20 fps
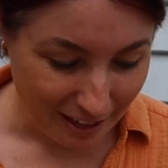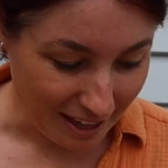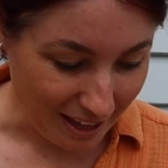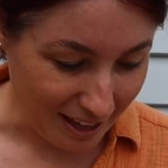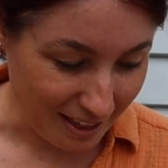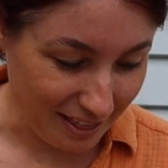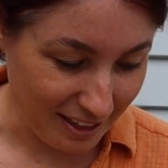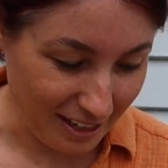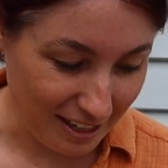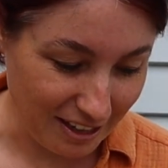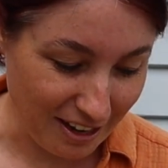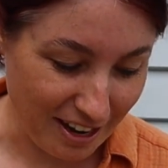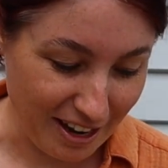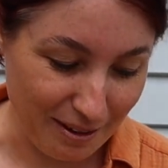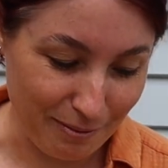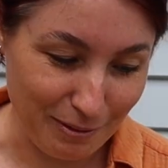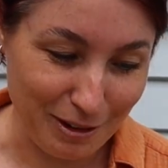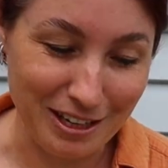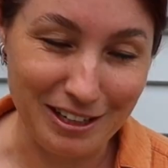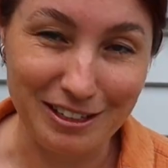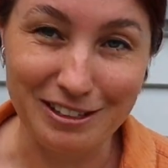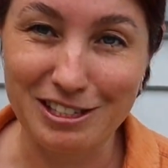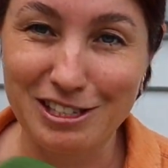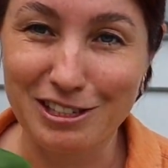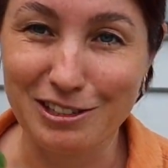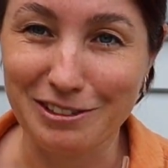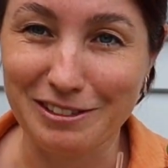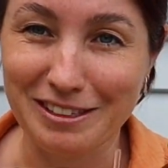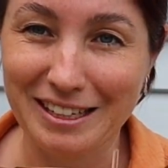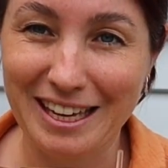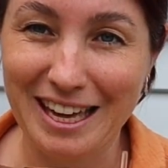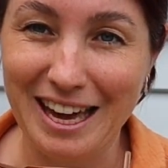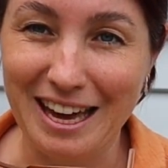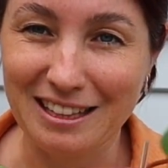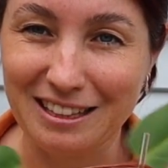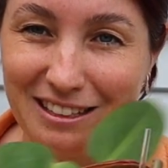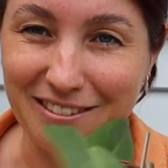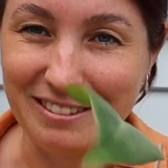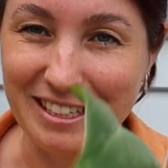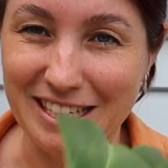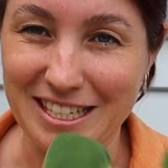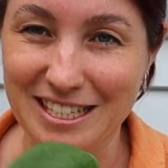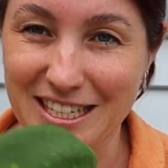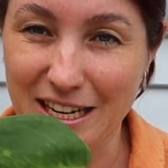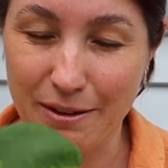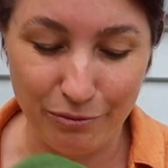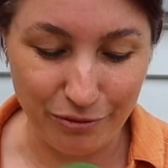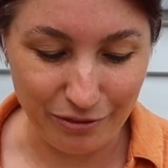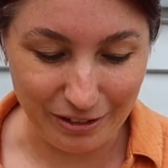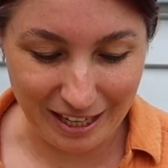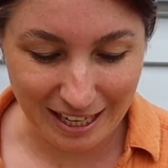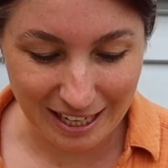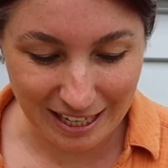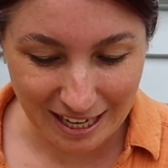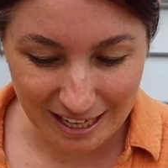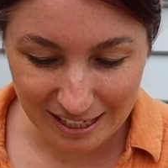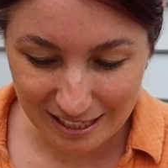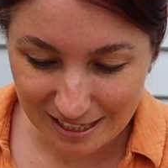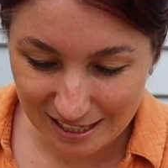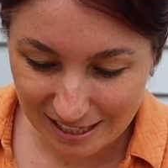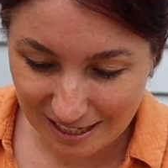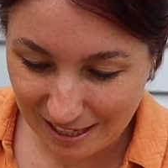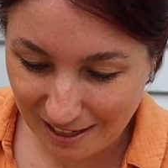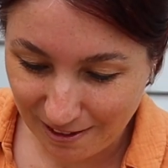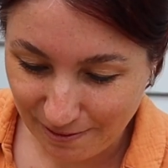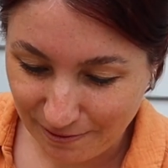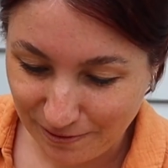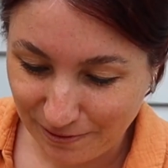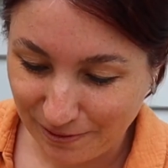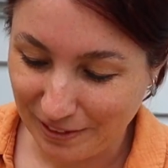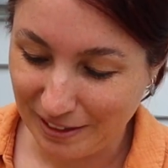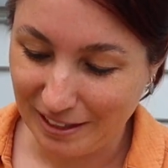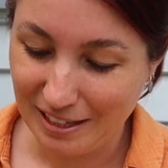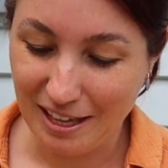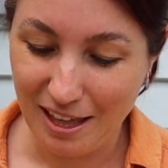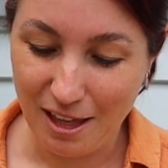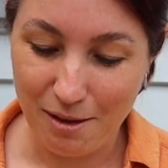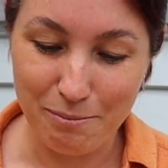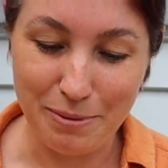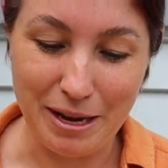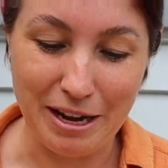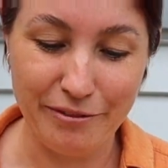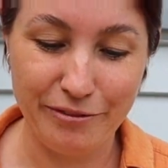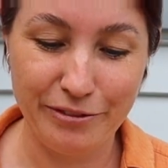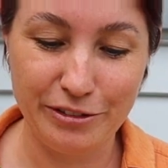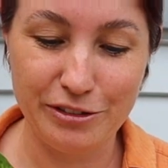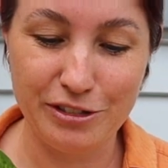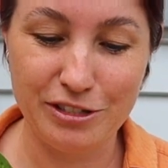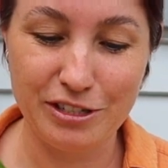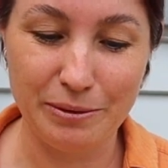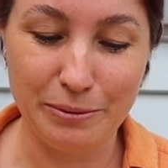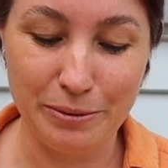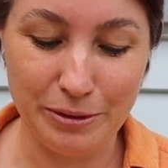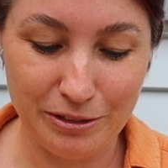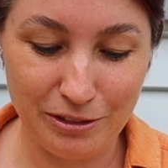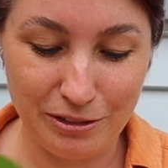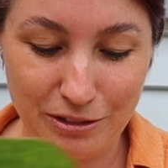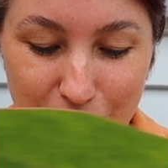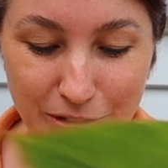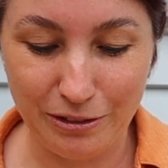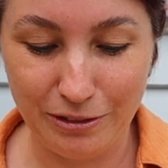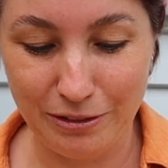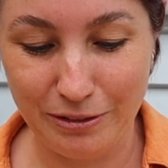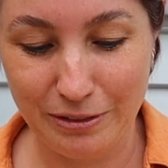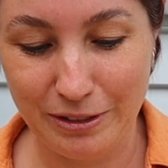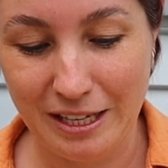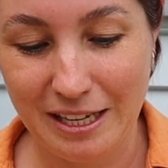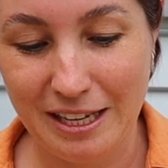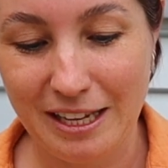and then I'm going to cut the rest up for cuttings. But first I want to